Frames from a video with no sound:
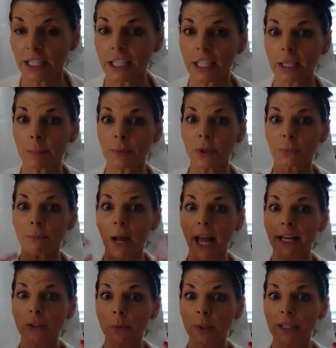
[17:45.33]
Keep your
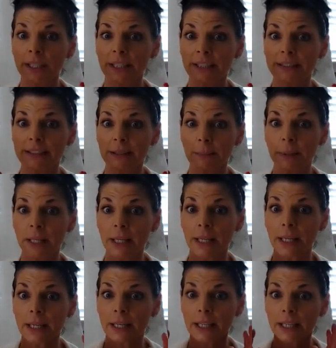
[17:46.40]
mind where it needs to
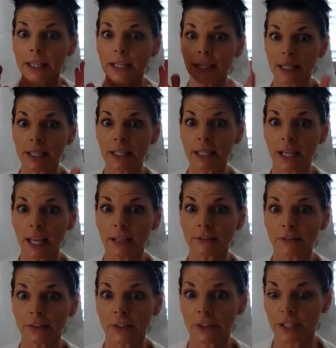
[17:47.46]
be and
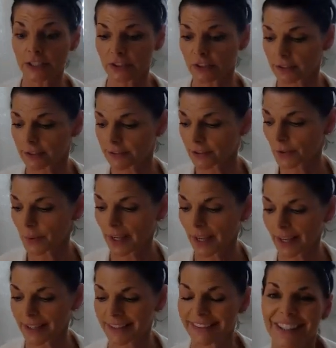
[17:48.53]
flourish,
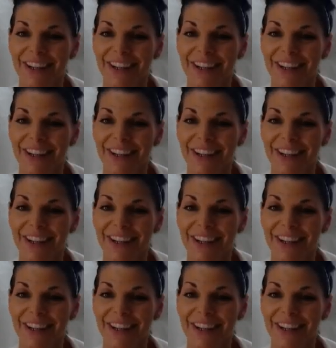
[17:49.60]
okay?